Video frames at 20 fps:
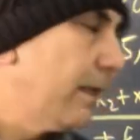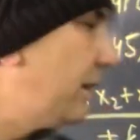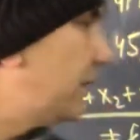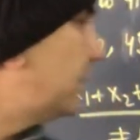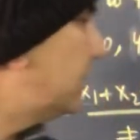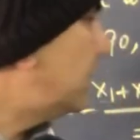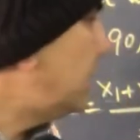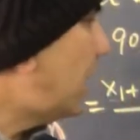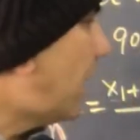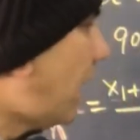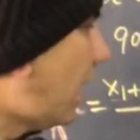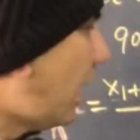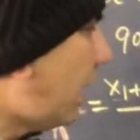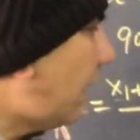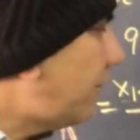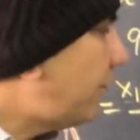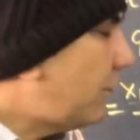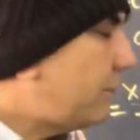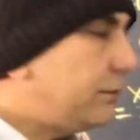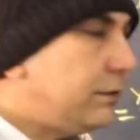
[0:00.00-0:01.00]
The
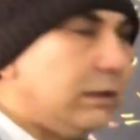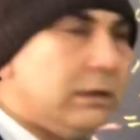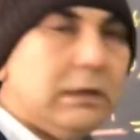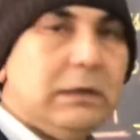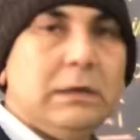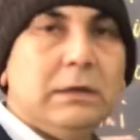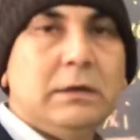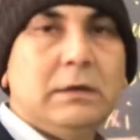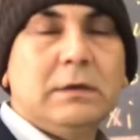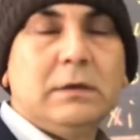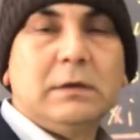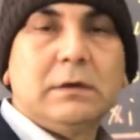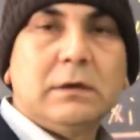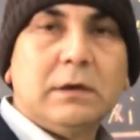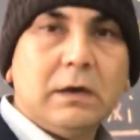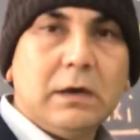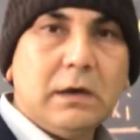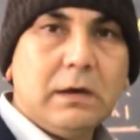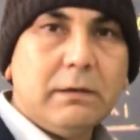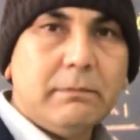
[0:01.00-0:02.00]
half of the
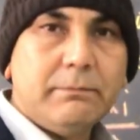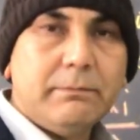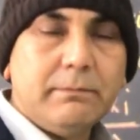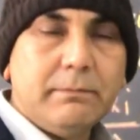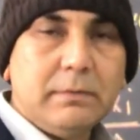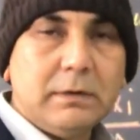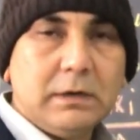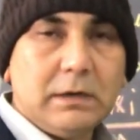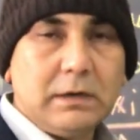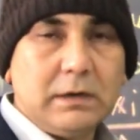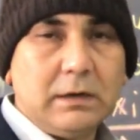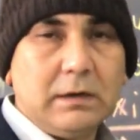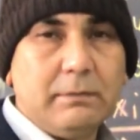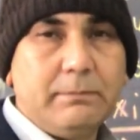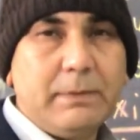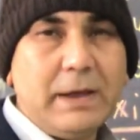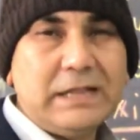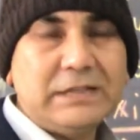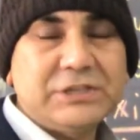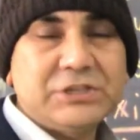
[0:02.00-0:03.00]

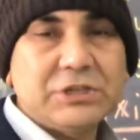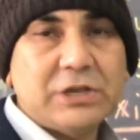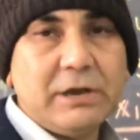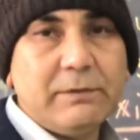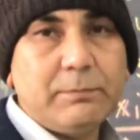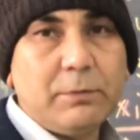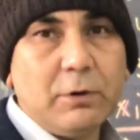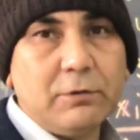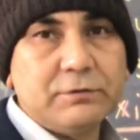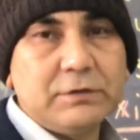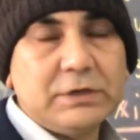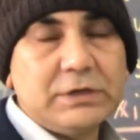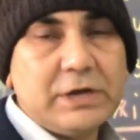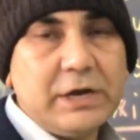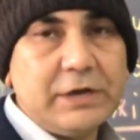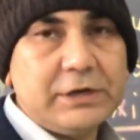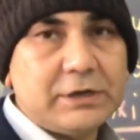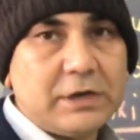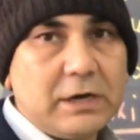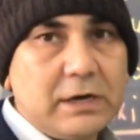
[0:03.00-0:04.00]
bell shape of the
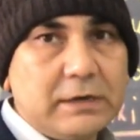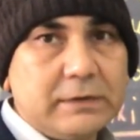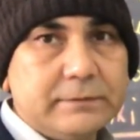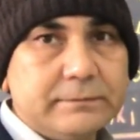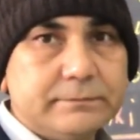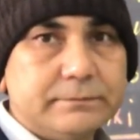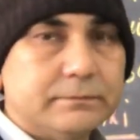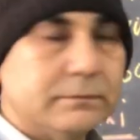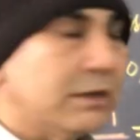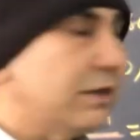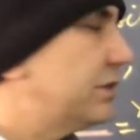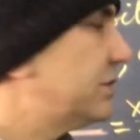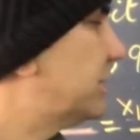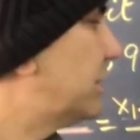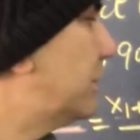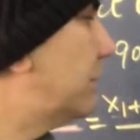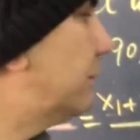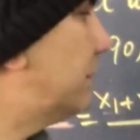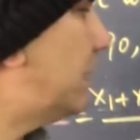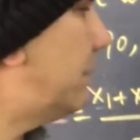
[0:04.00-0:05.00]
data is
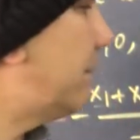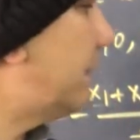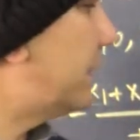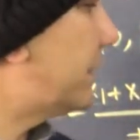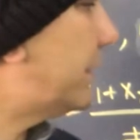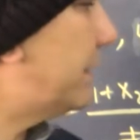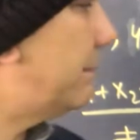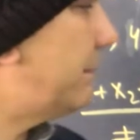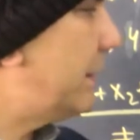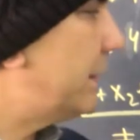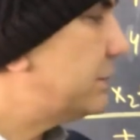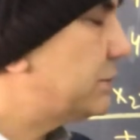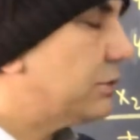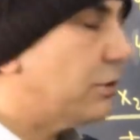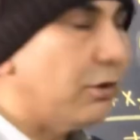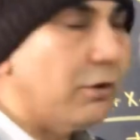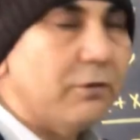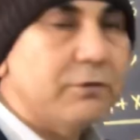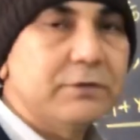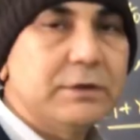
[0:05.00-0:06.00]
give the mirror image
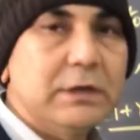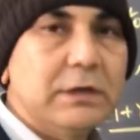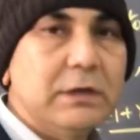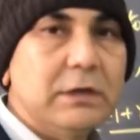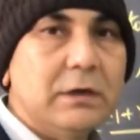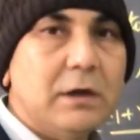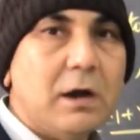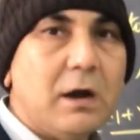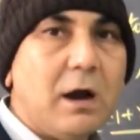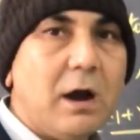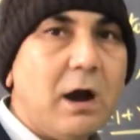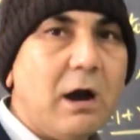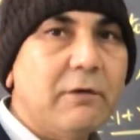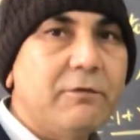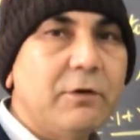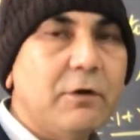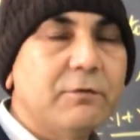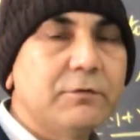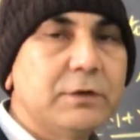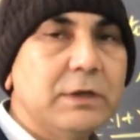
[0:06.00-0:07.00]
of the
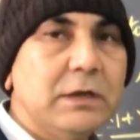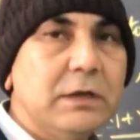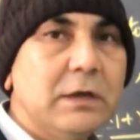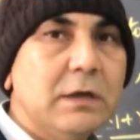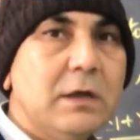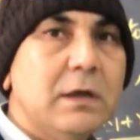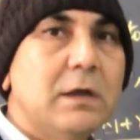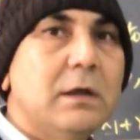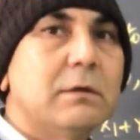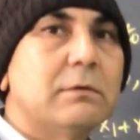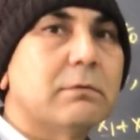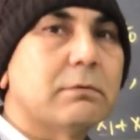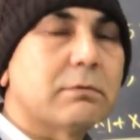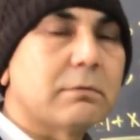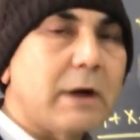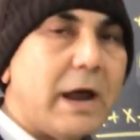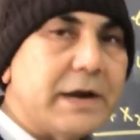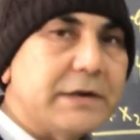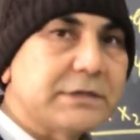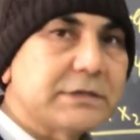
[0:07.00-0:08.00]
half of the
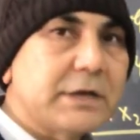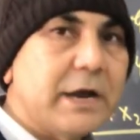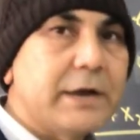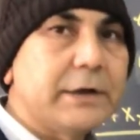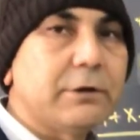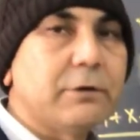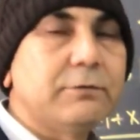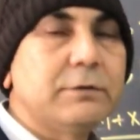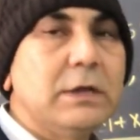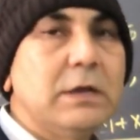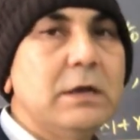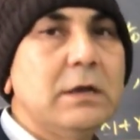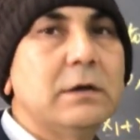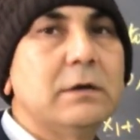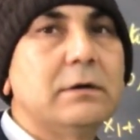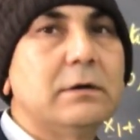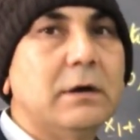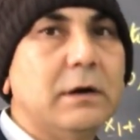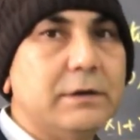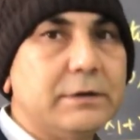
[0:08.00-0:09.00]
right side of the
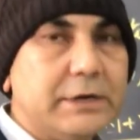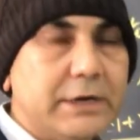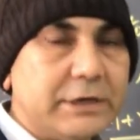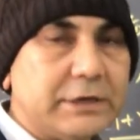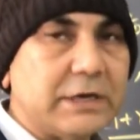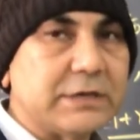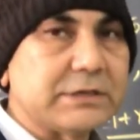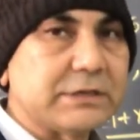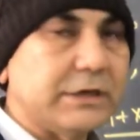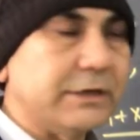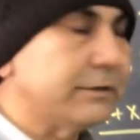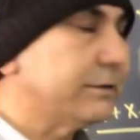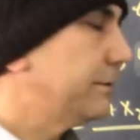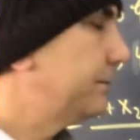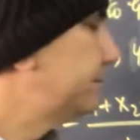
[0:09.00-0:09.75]
data set.